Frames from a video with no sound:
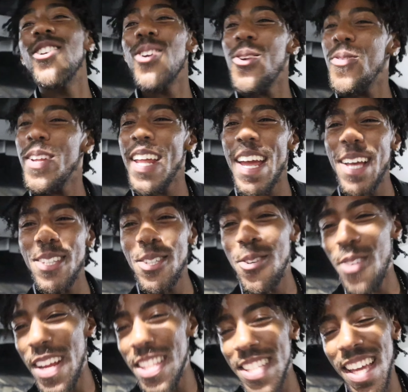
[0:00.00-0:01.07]
your girlfriend has
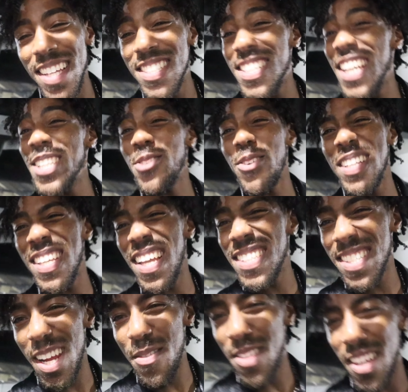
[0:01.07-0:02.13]
great taste. She has great taste
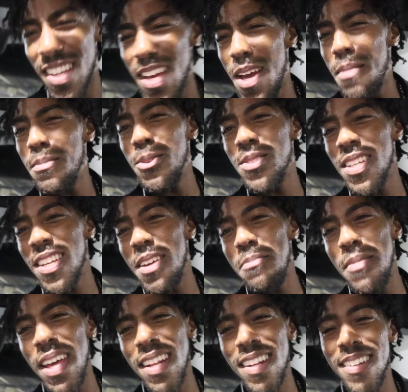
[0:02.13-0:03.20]
in everything. Music,
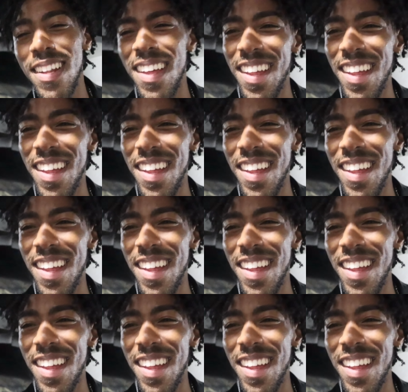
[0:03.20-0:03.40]
men.